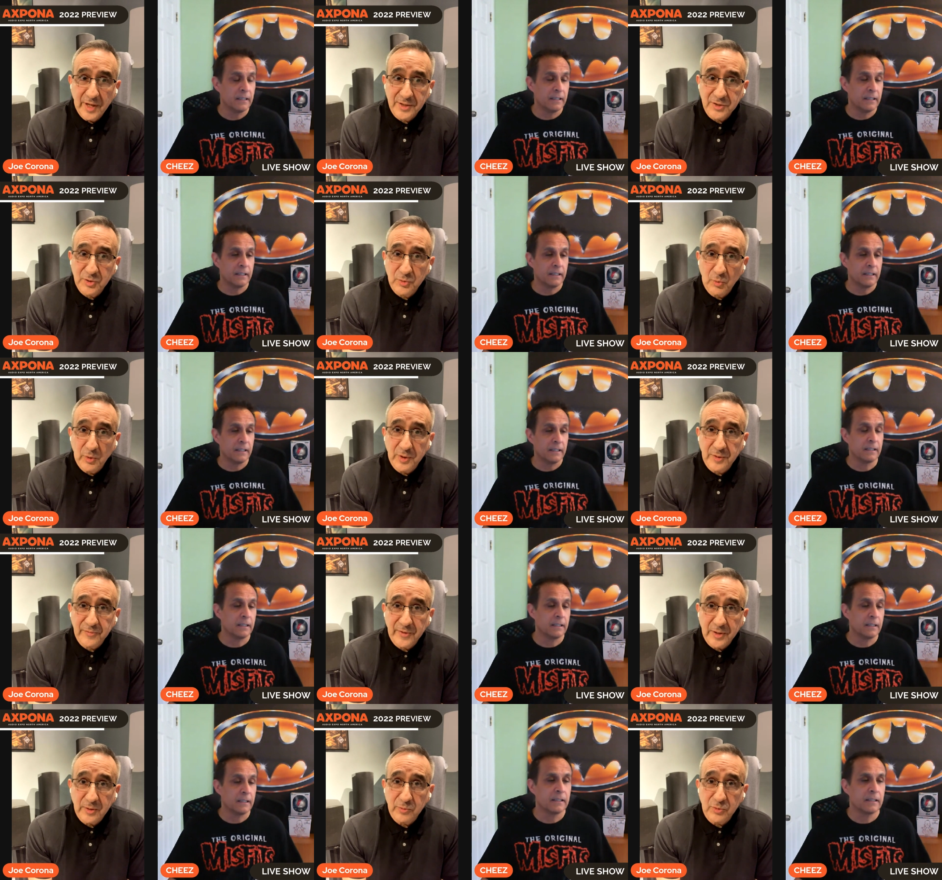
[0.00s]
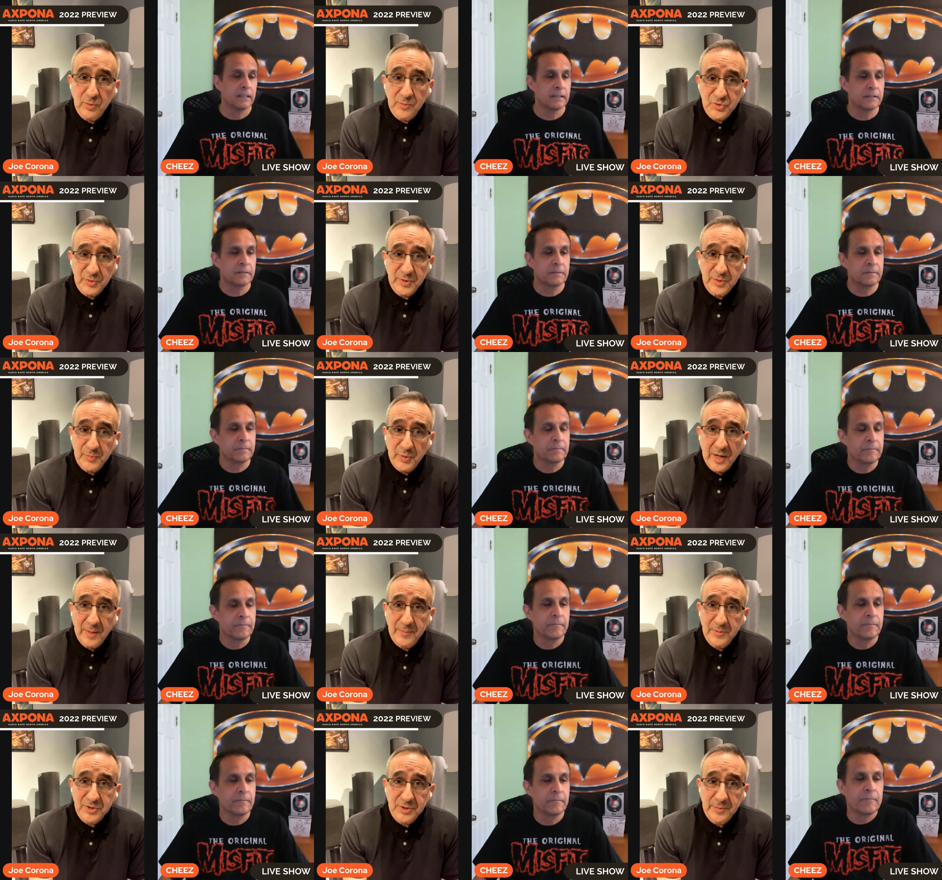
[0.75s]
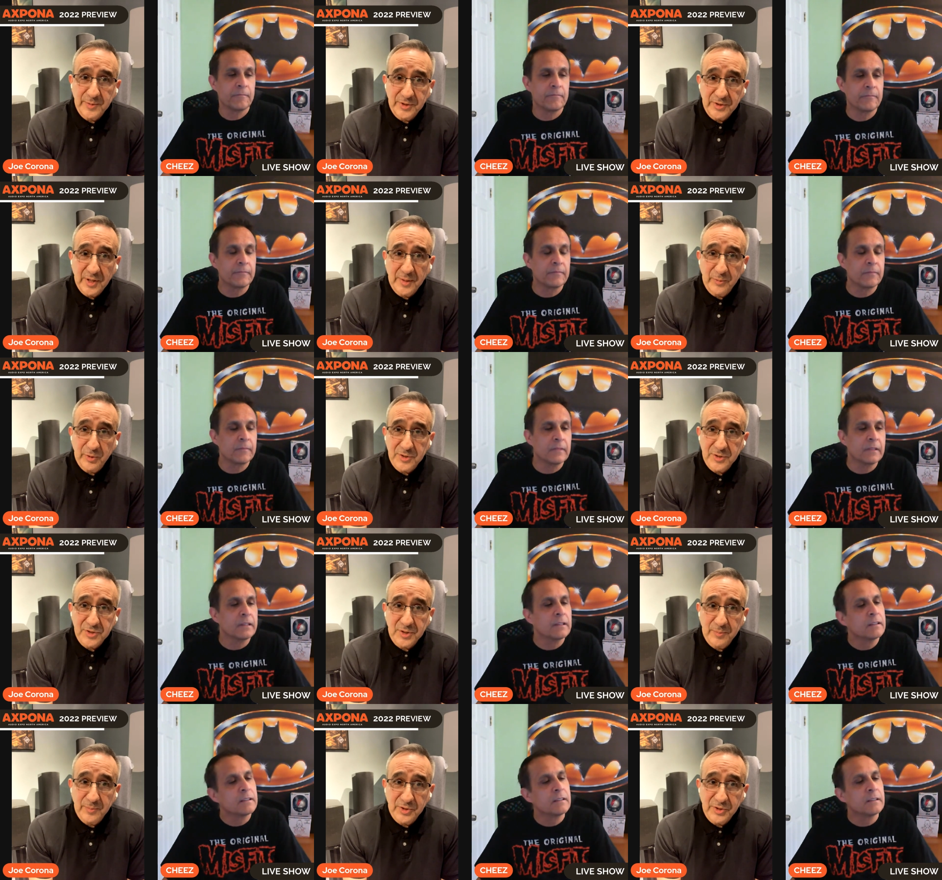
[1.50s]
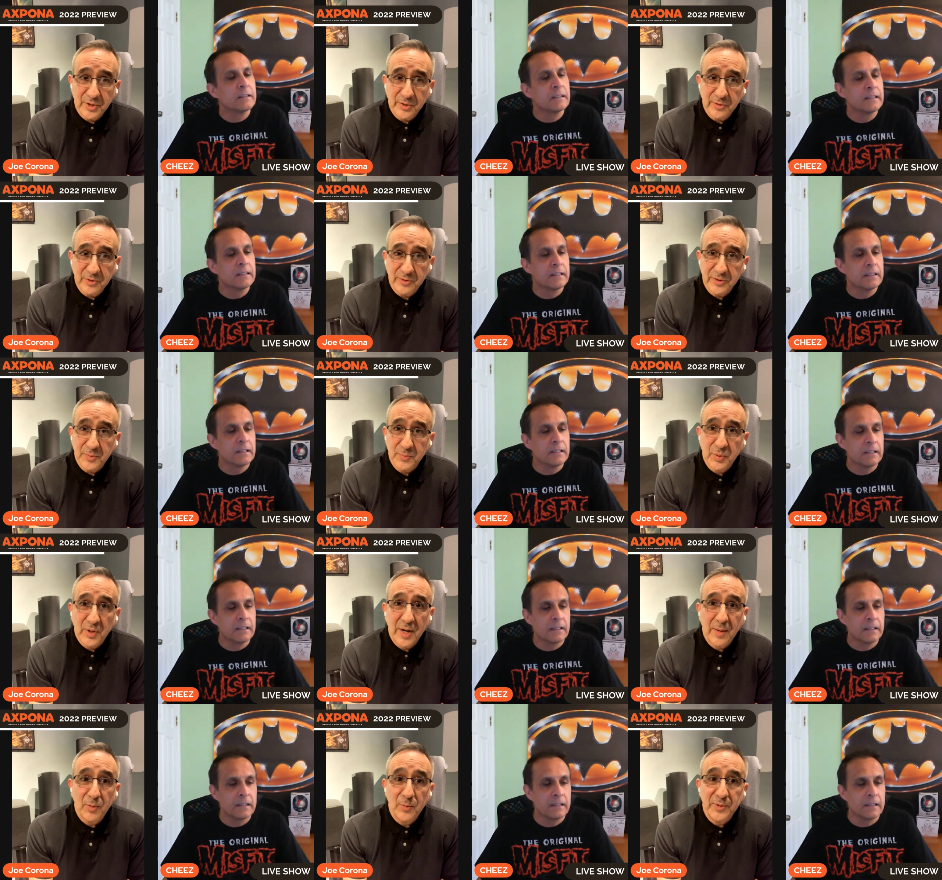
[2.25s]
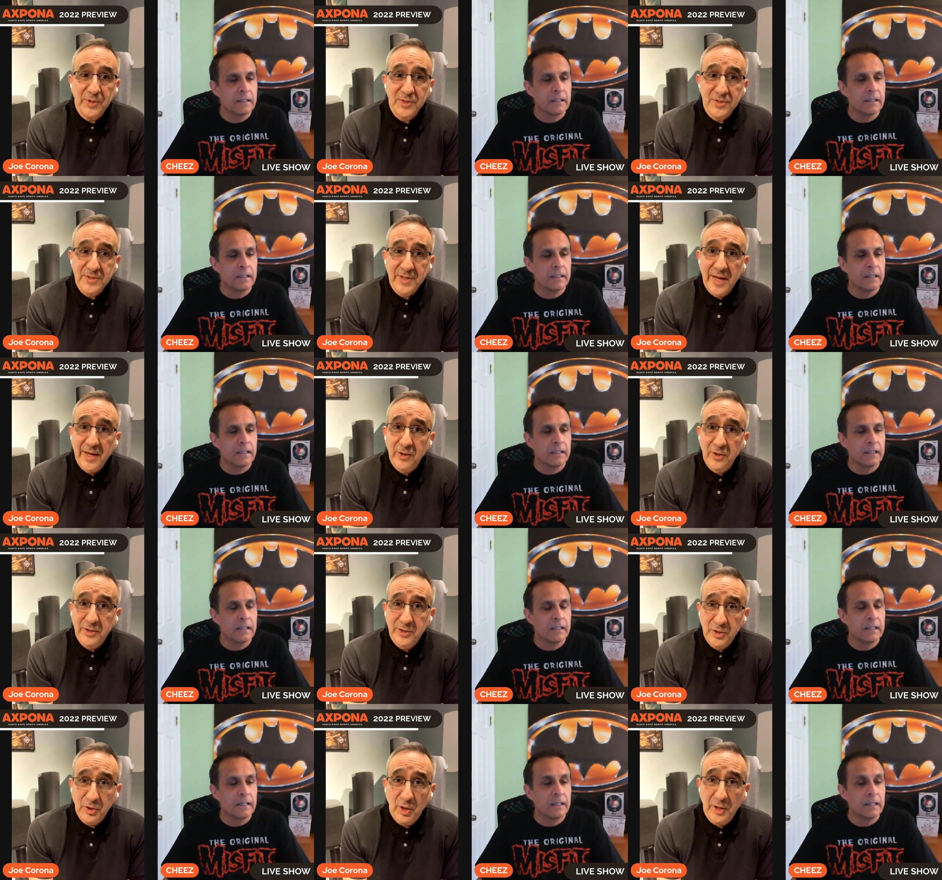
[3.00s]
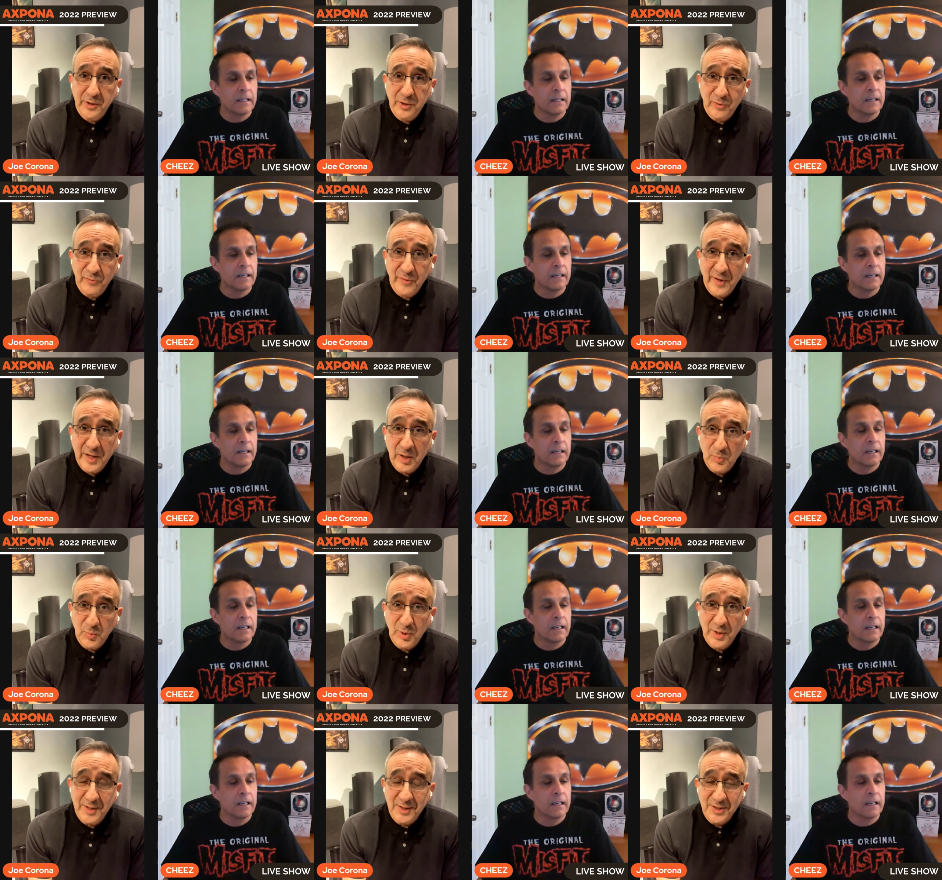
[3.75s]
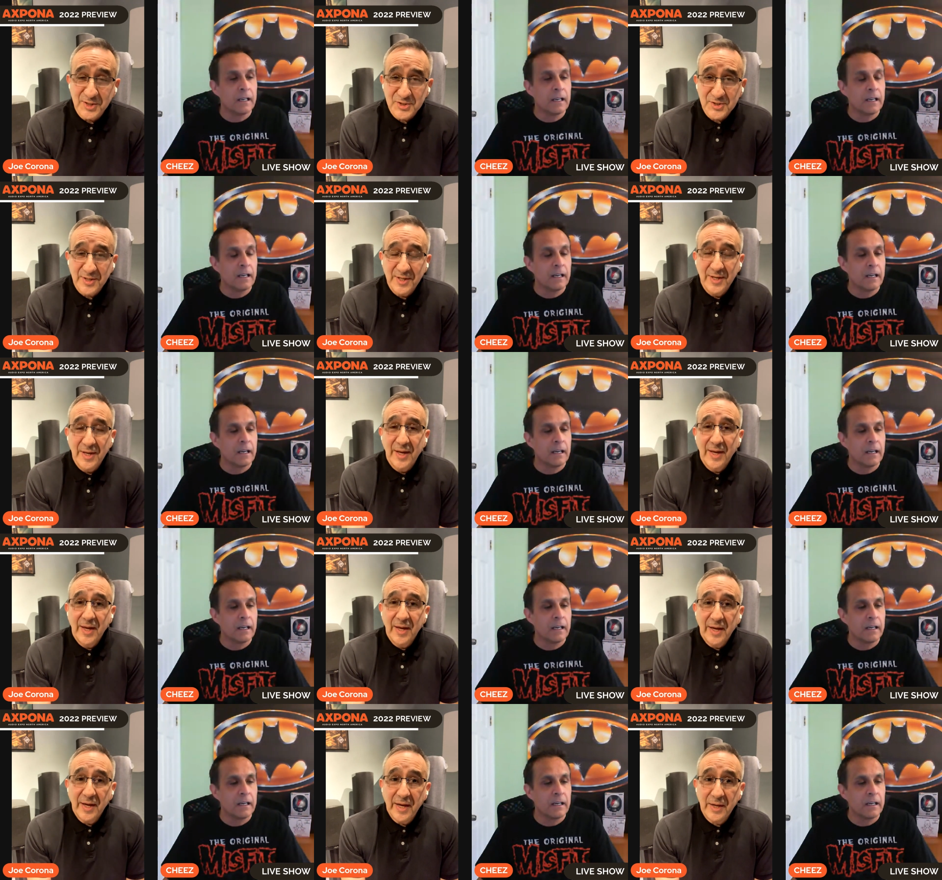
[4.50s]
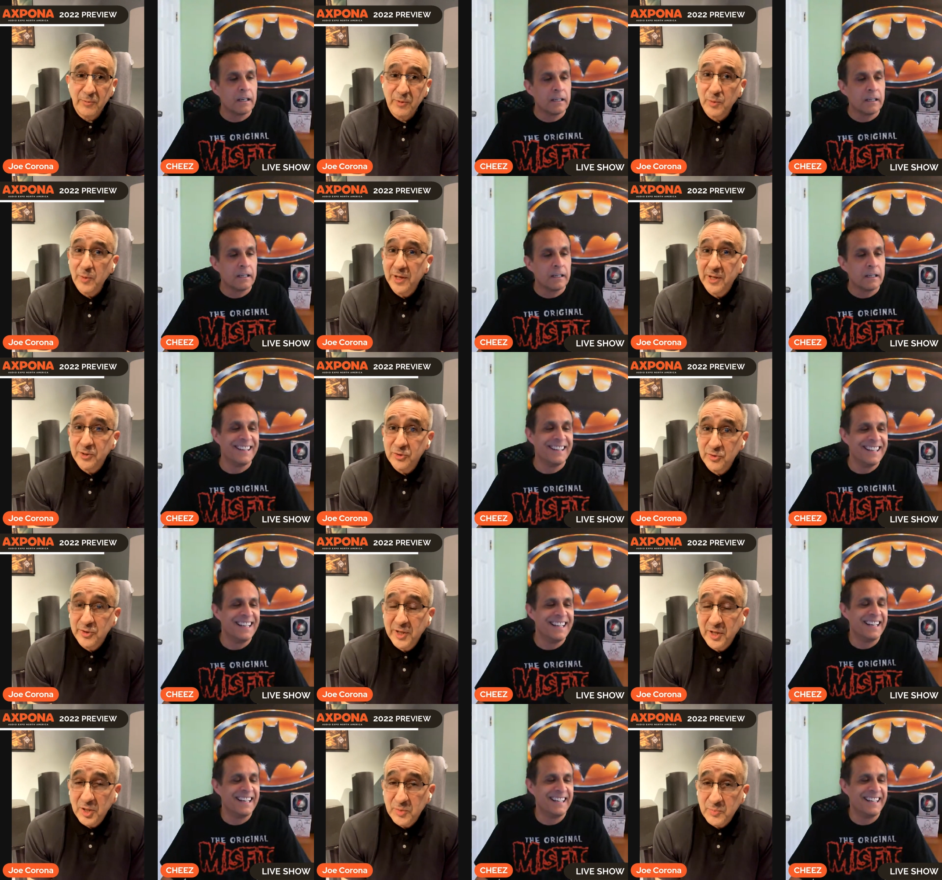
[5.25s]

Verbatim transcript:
Speaker 1: actually one of our rooms we promised to be demoing some material that probably is not on the audiophile playlist and we want to do that